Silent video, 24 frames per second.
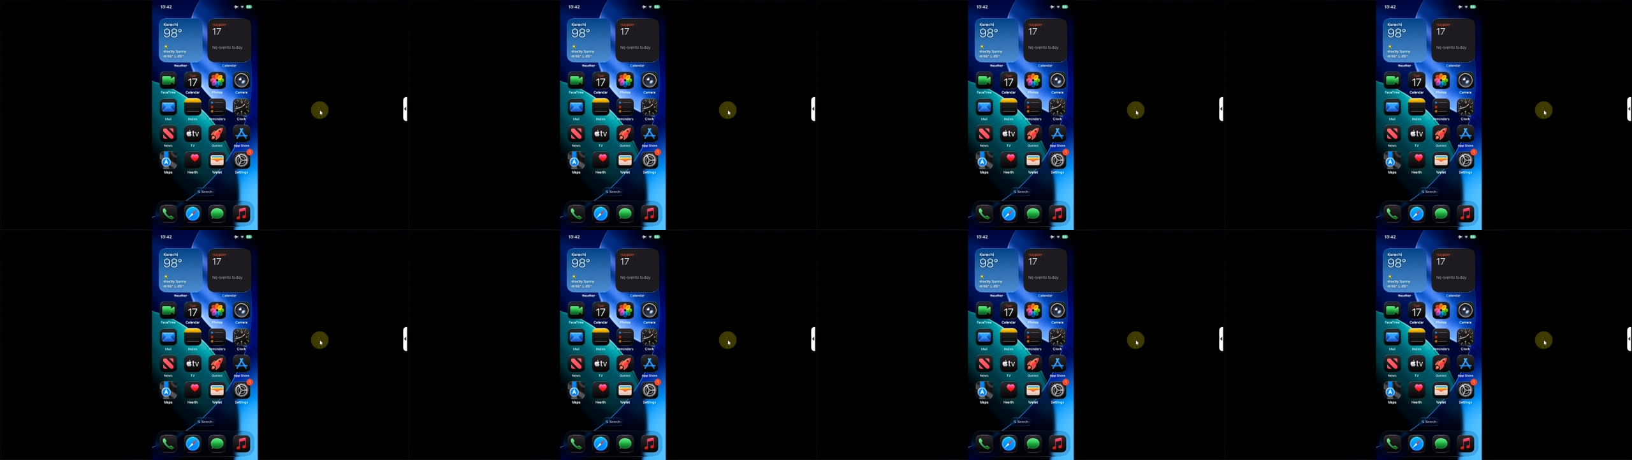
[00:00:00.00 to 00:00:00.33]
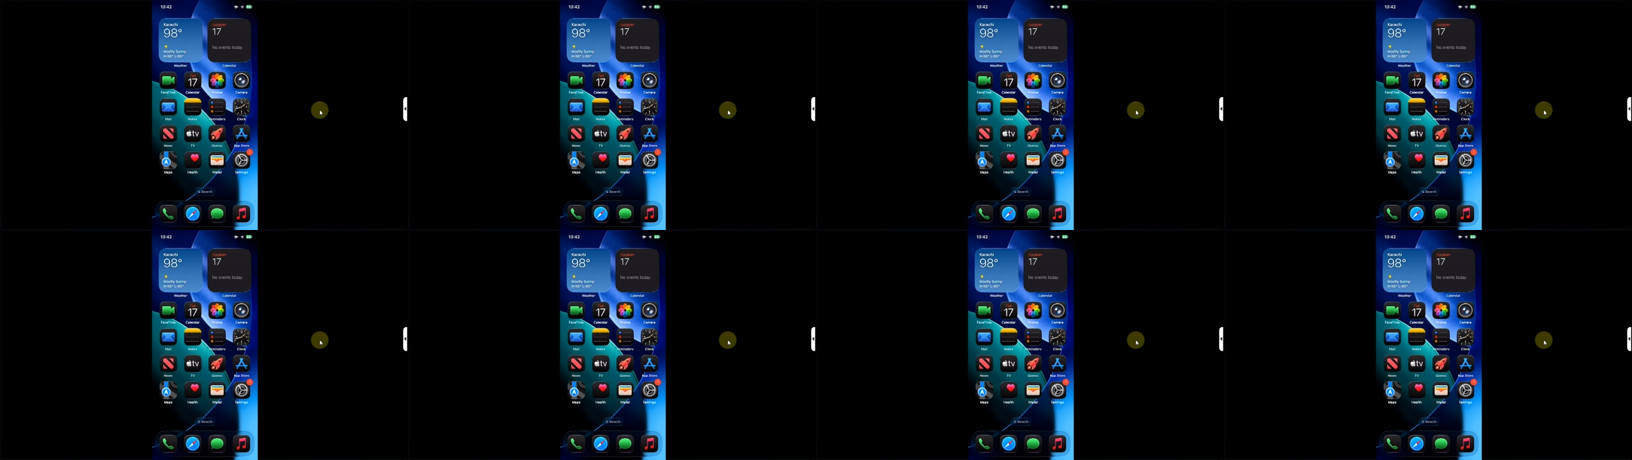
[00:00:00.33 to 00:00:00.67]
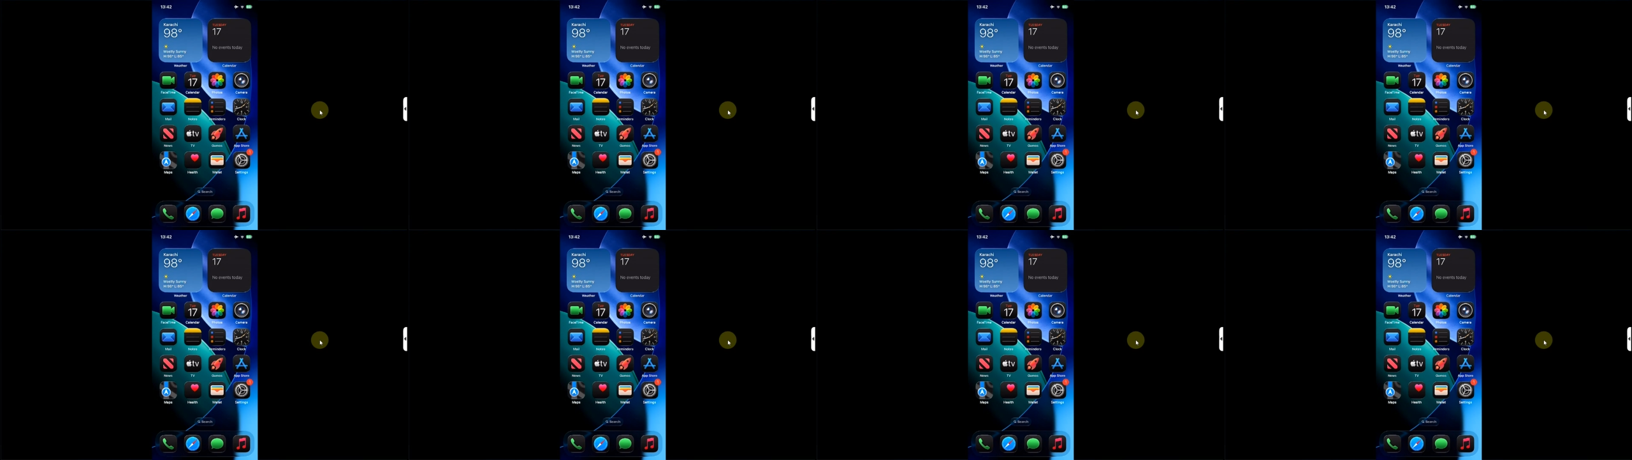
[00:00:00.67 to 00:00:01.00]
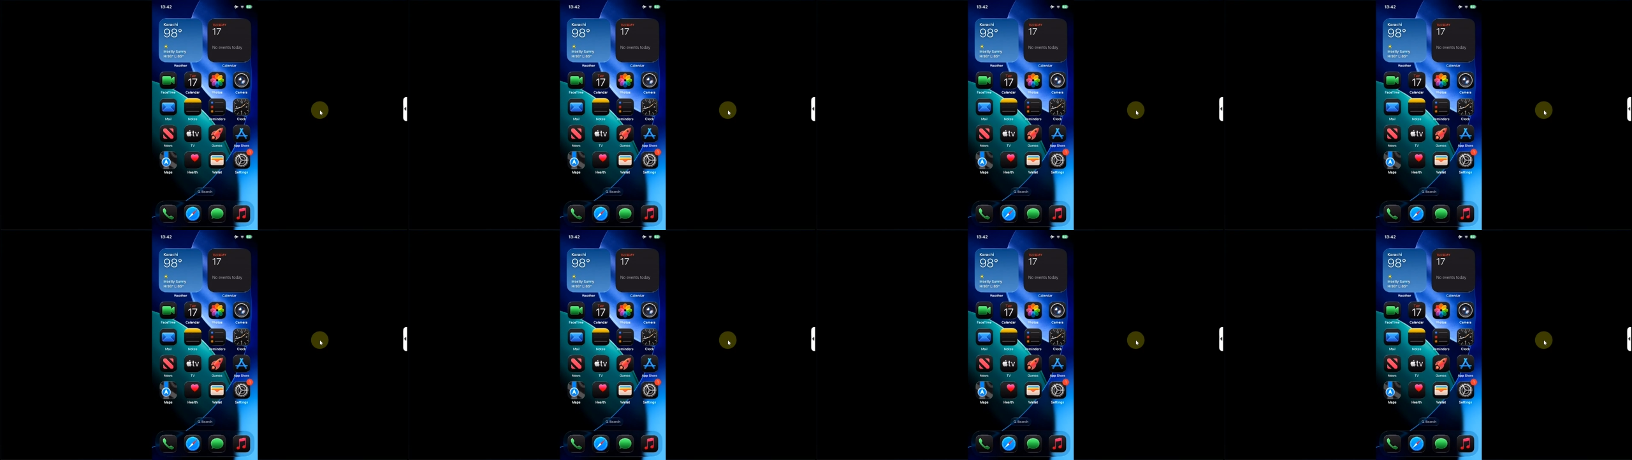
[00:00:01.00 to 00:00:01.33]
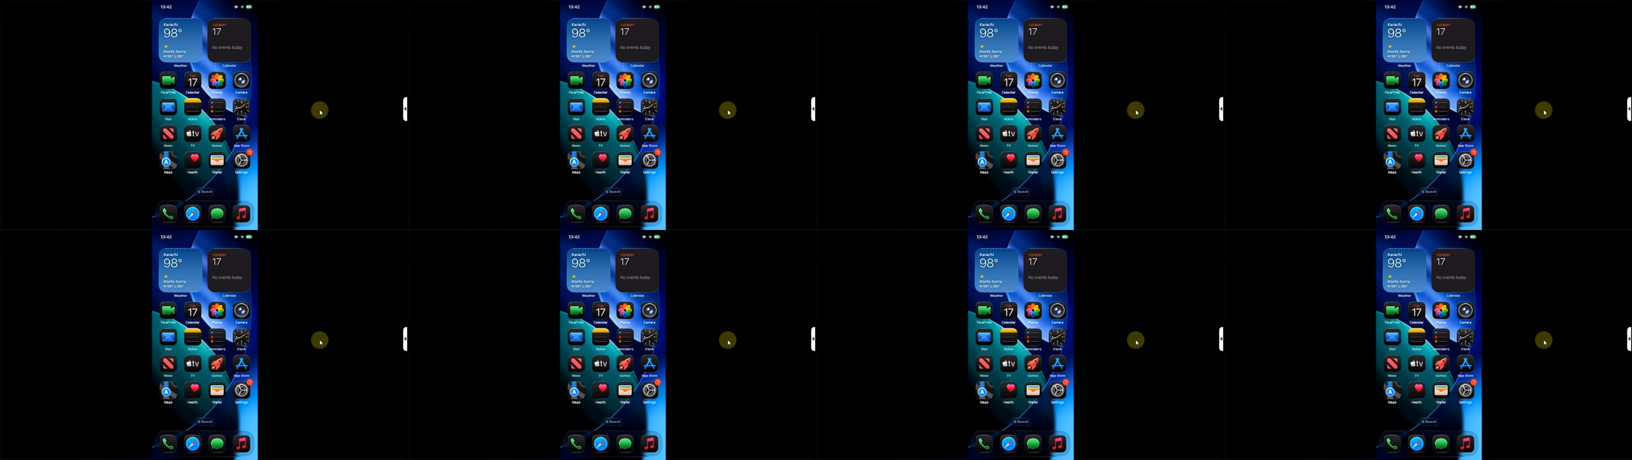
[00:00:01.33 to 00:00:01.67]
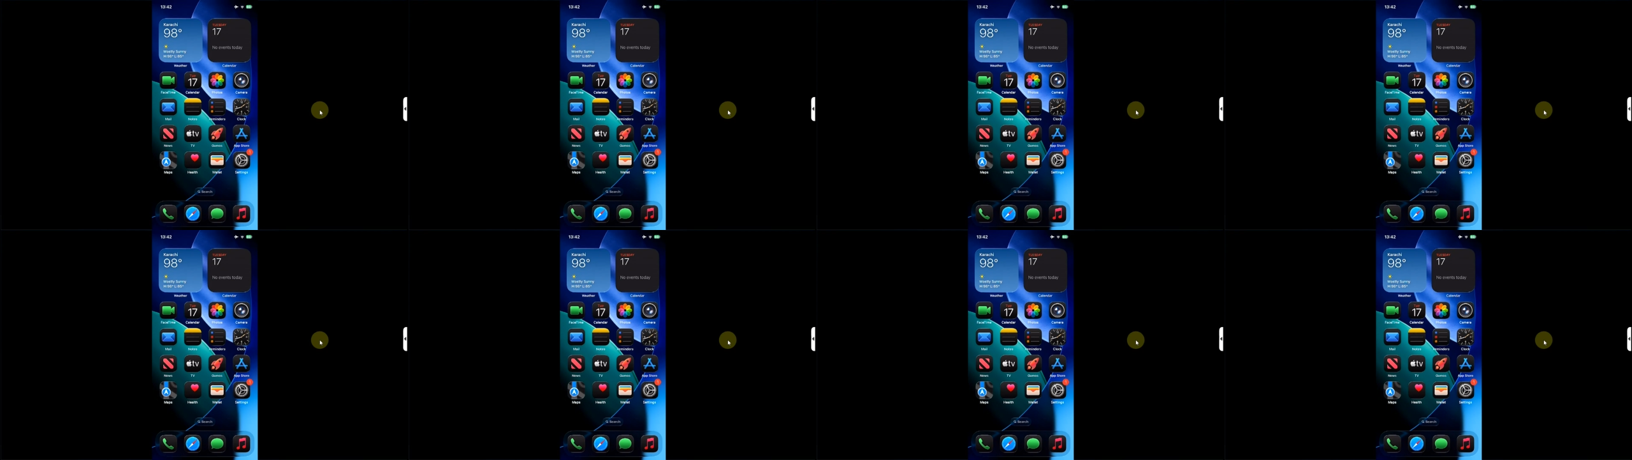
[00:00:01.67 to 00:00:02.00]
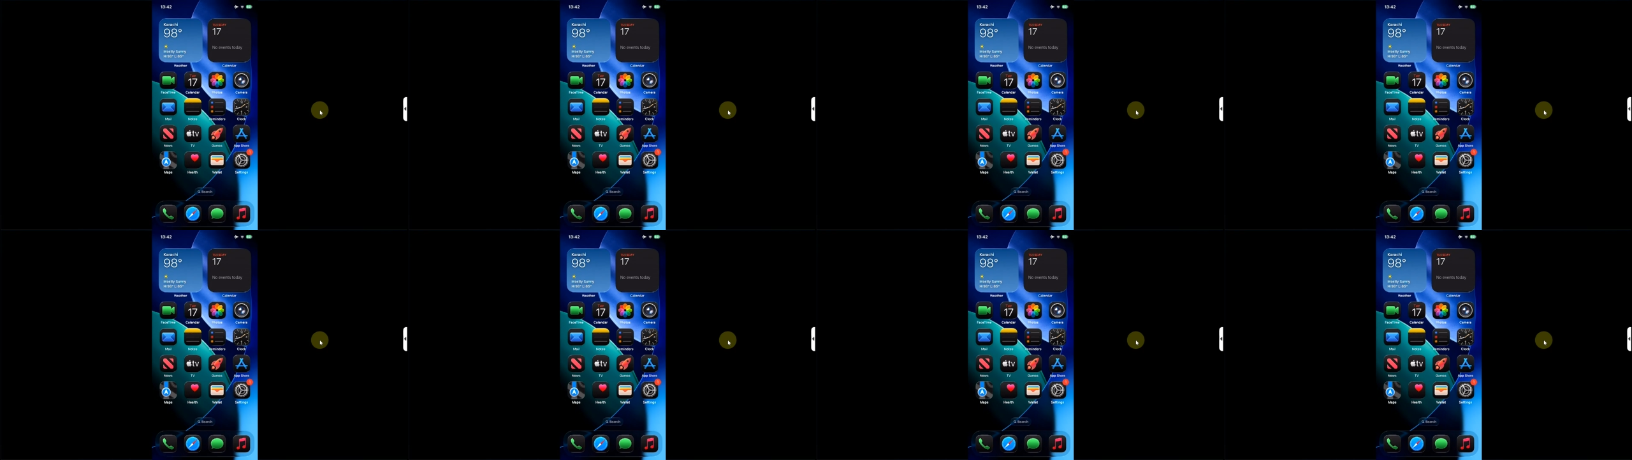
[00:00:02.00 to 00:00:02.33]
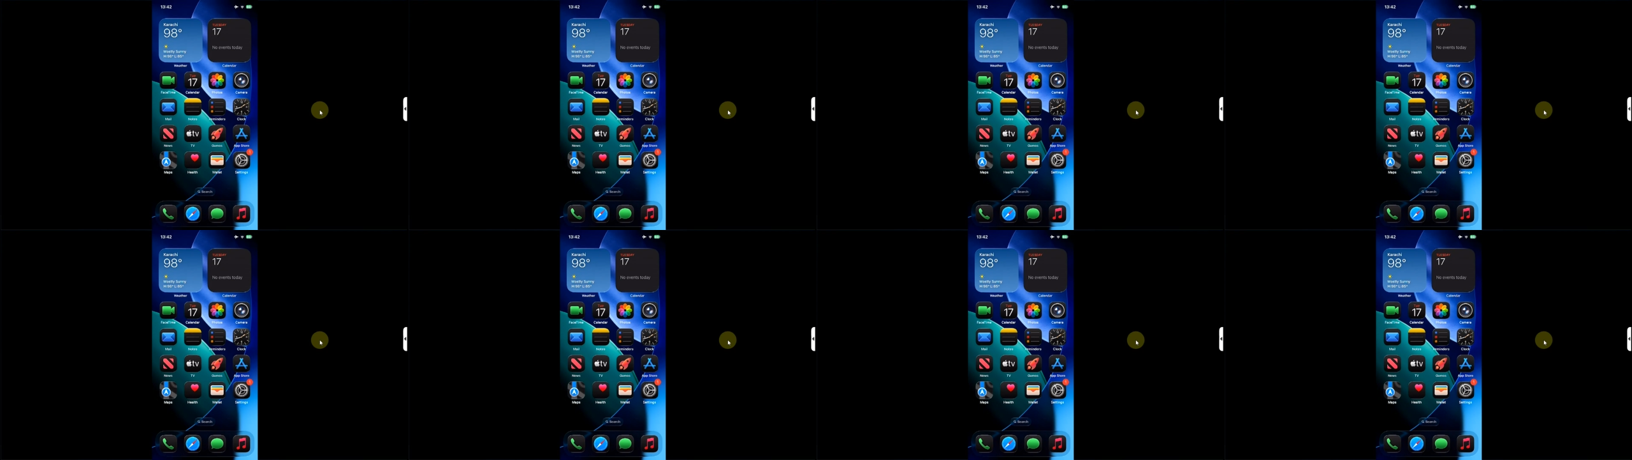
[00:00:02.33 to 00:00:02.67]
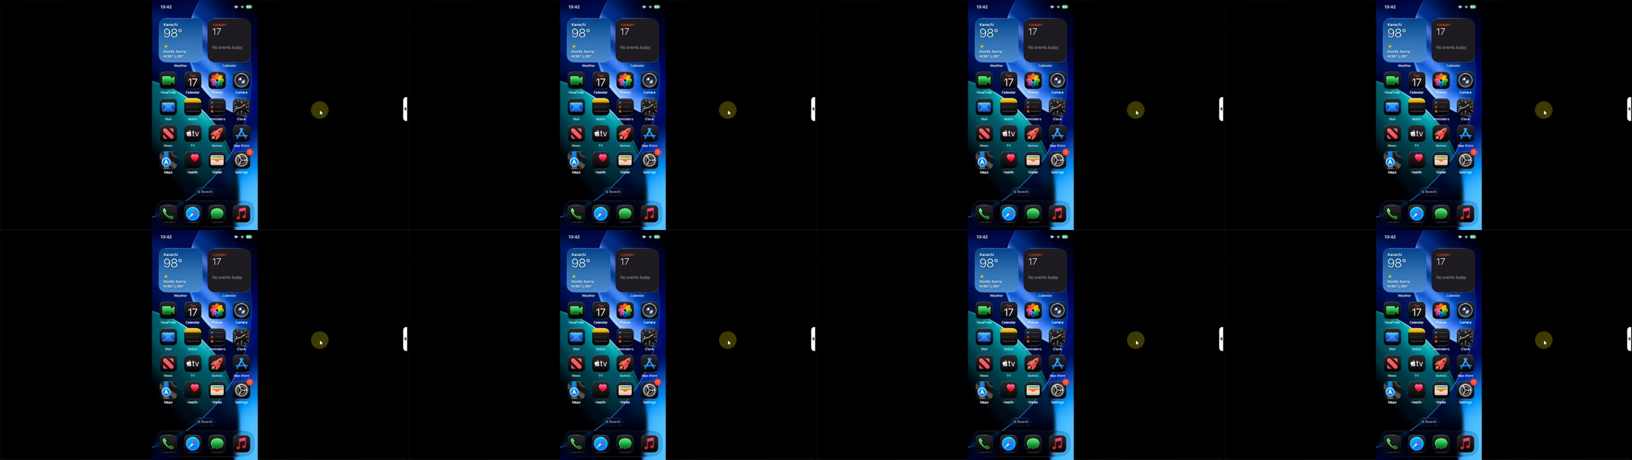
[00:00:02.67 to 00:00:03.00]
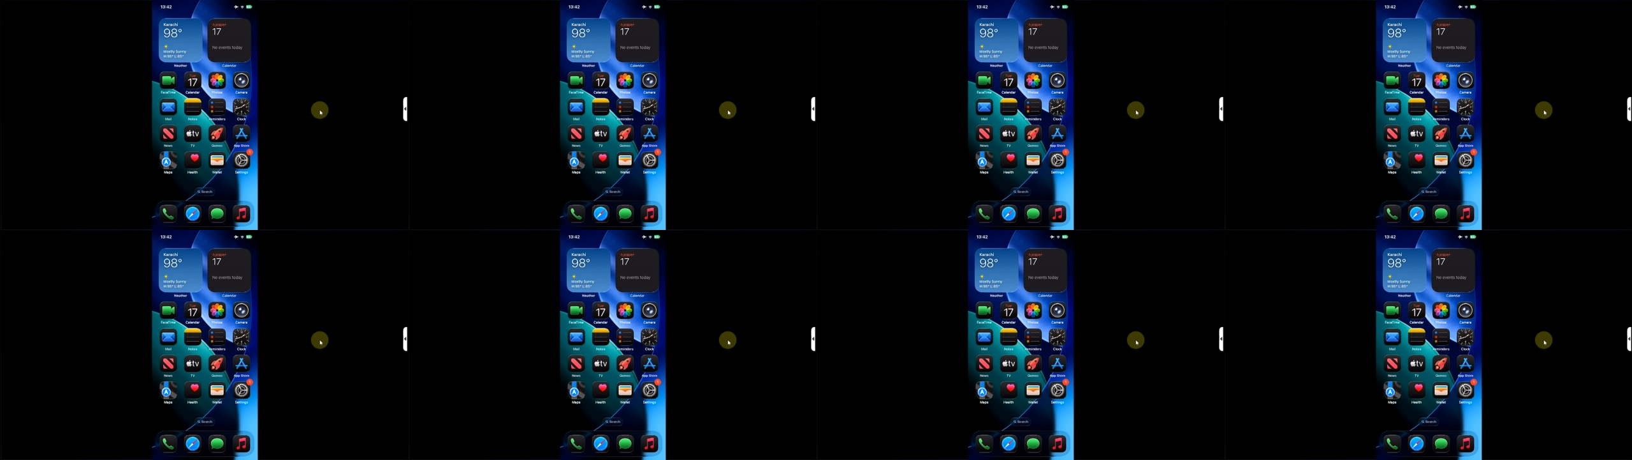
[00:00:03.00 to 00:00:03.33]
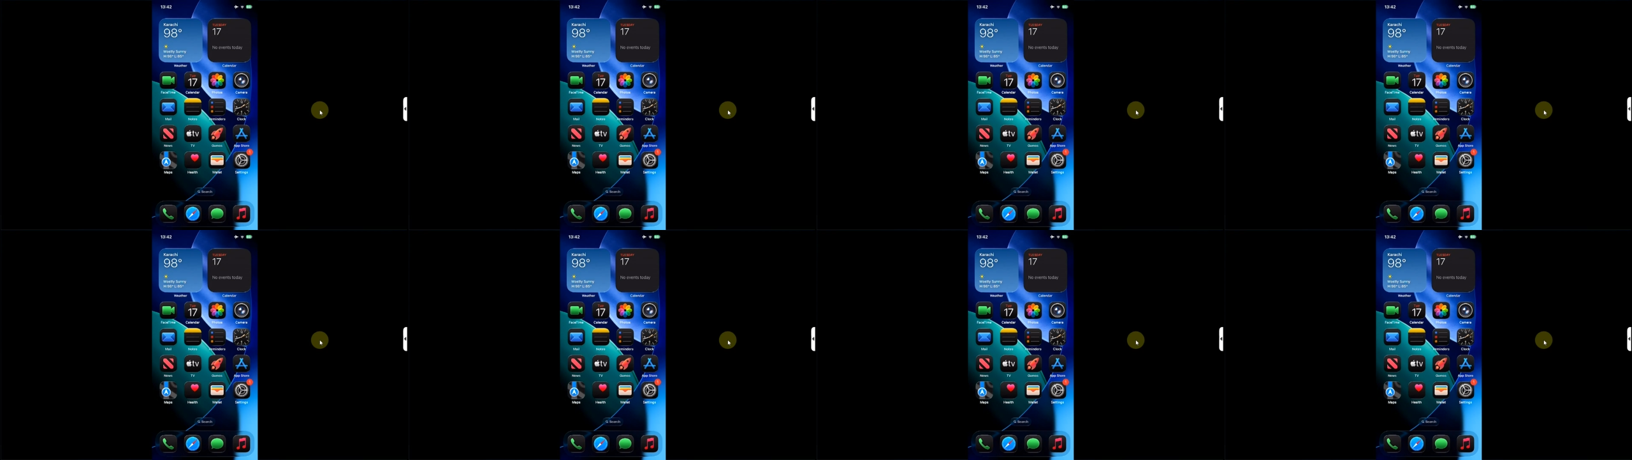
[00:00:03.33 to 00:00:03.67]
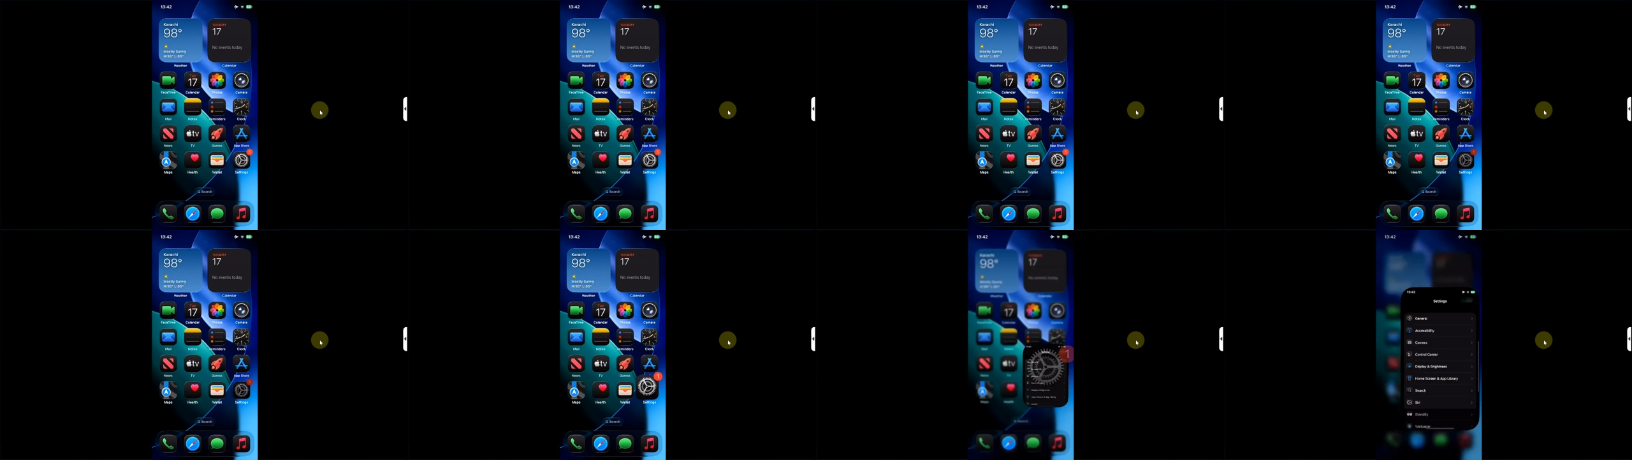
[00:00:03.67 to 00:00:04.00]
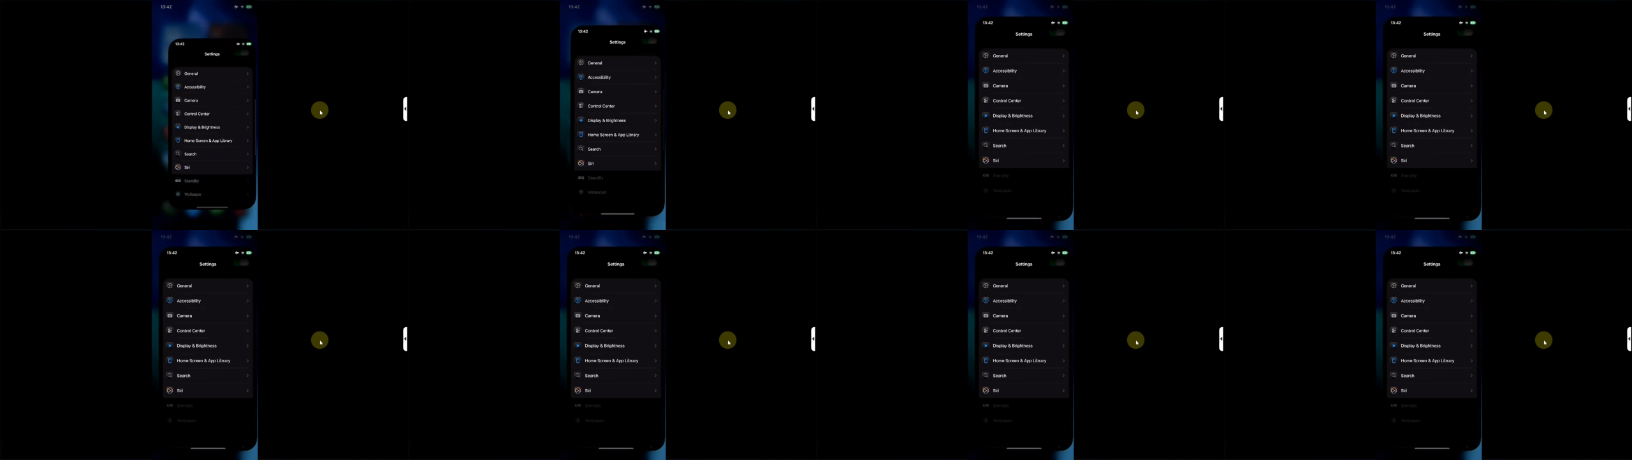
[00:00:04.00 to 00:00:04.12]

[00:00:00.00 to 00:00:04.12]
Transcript: [unreadable: no face in view]